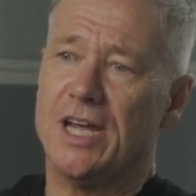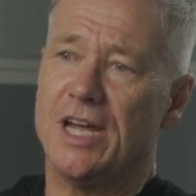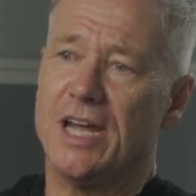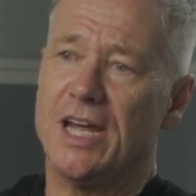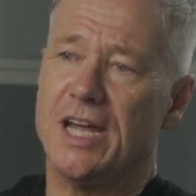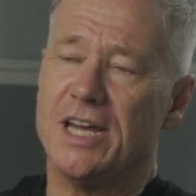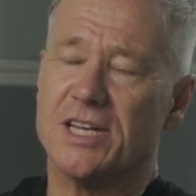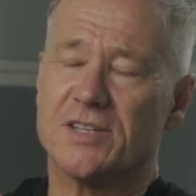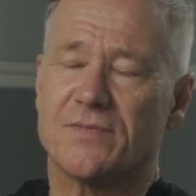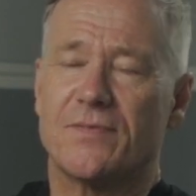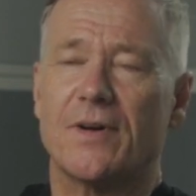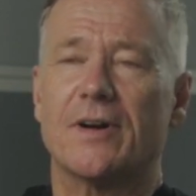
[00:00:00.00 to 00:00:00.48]

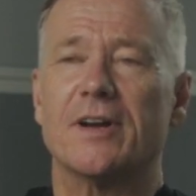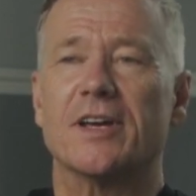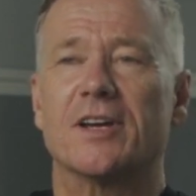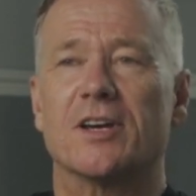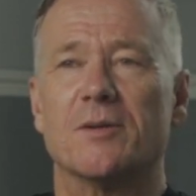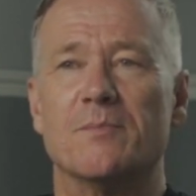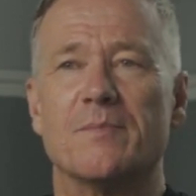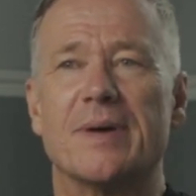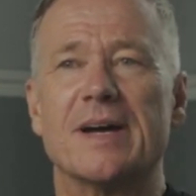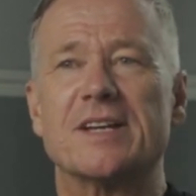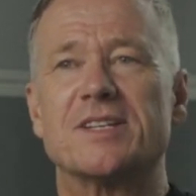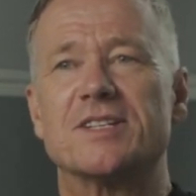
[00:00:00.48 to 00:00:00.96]
it's a very
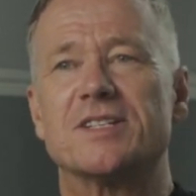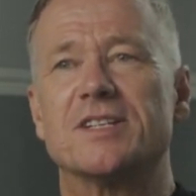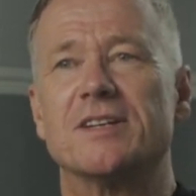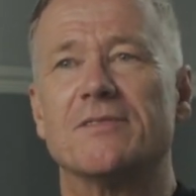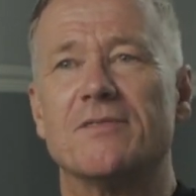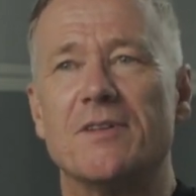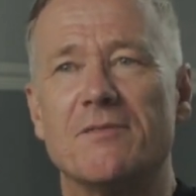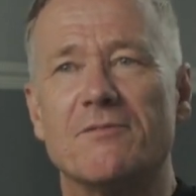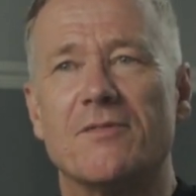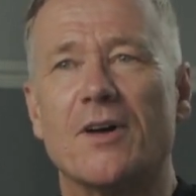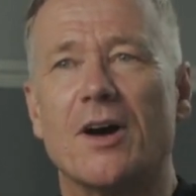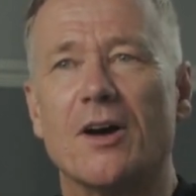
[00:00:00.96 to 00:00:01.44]
competitive
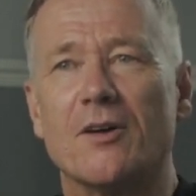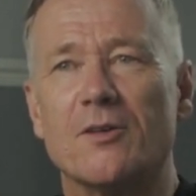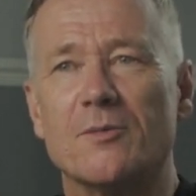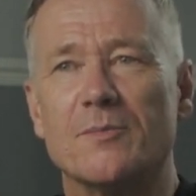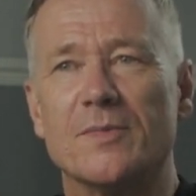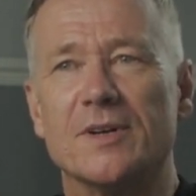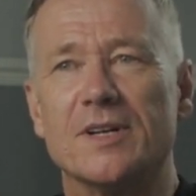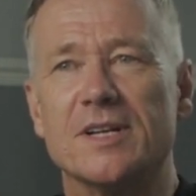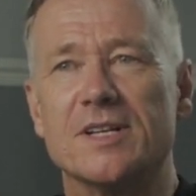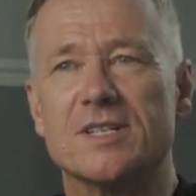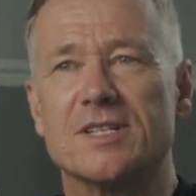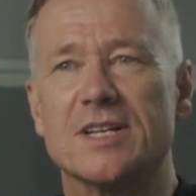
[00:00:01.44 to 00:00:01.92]

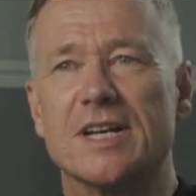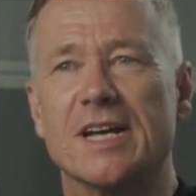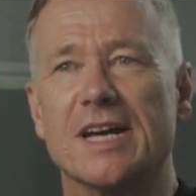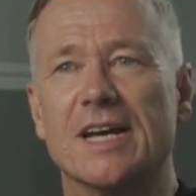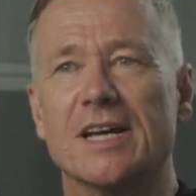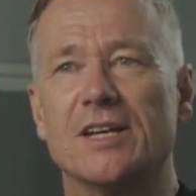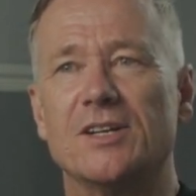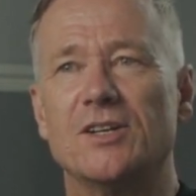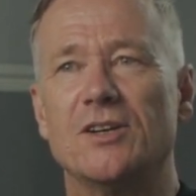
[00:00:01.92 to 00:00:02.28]
environment, isn't it?